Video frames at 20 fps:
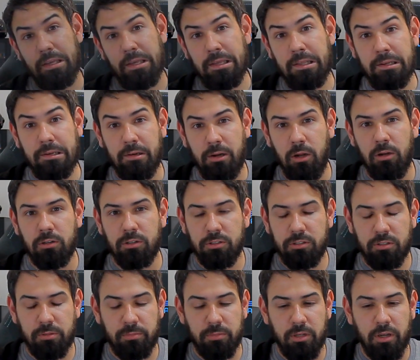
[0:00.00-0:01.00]
$80
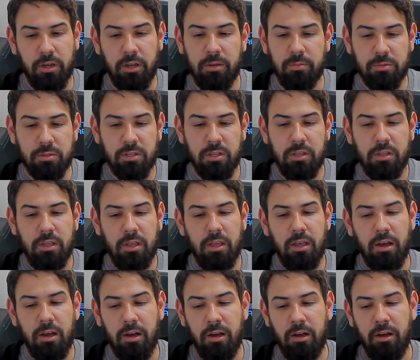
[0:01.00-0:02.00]
sometimes.
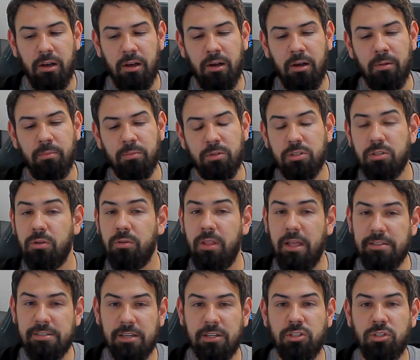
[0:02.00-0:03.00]
So
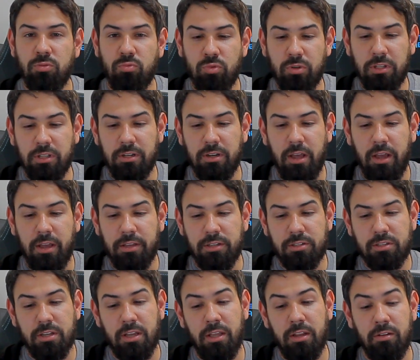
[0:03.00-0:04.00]
that's actually really
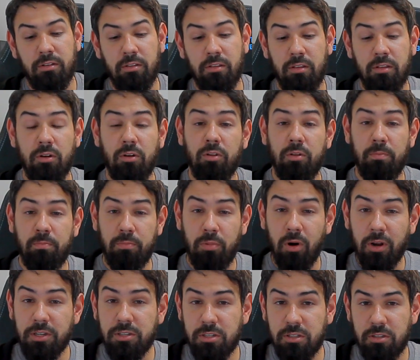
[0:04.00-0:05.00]
nice. And the
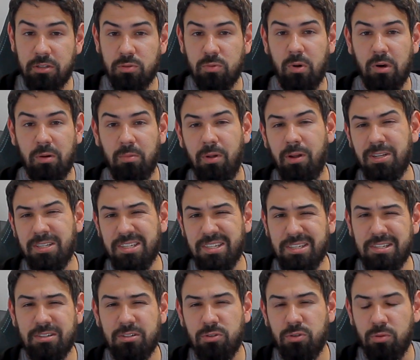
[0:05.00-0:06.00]
price of these water blocks
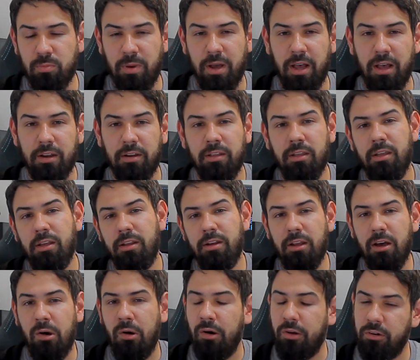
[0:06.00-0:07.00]
isn't too bad.
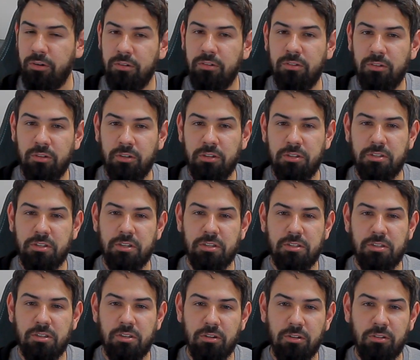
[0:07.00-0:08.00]
Now
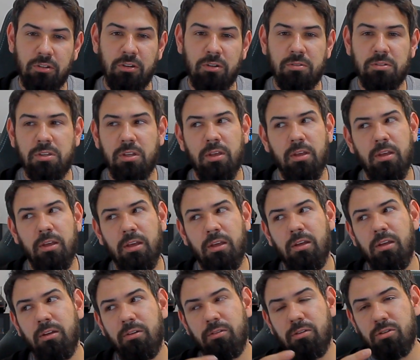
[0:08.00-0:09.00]
136 euros,
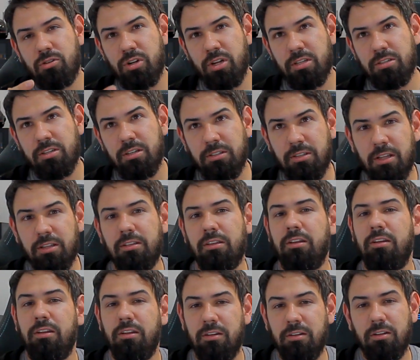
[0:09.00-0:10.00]
when you translate that to
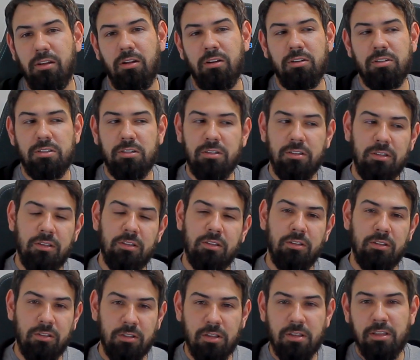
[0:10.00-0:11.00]
Canadian dollars,
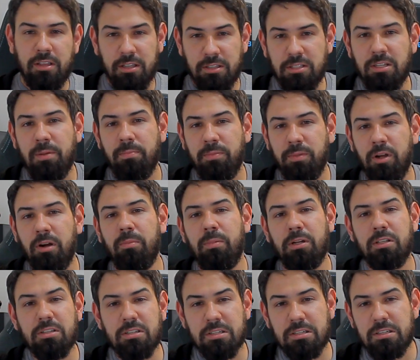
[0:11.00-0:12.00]
it gets up there, but
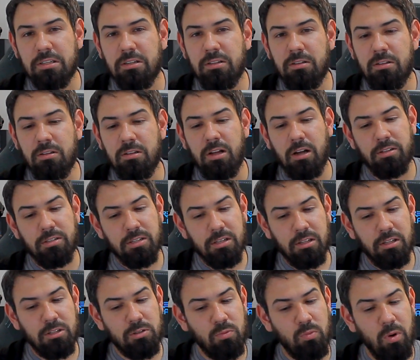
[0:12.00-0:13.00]
it's still, I'd say
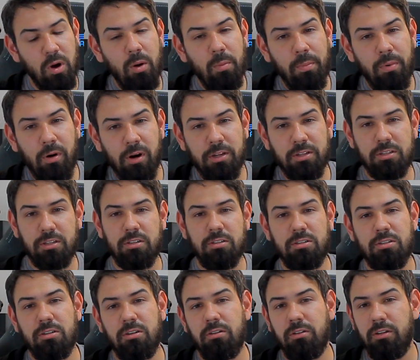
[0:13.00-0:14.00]
that's well priced
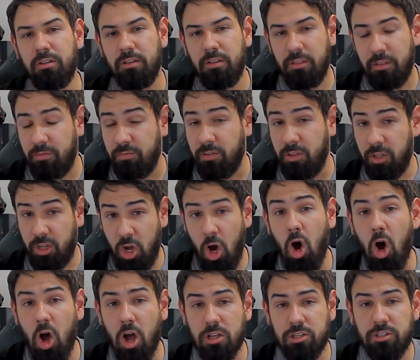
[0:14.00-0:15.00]
considering for the
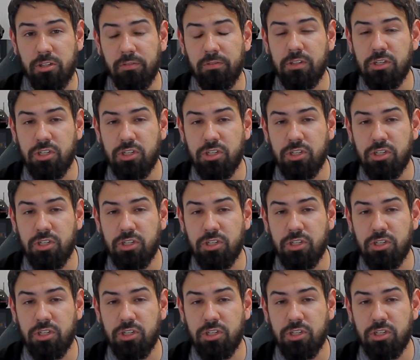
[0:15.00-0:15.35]
cost of the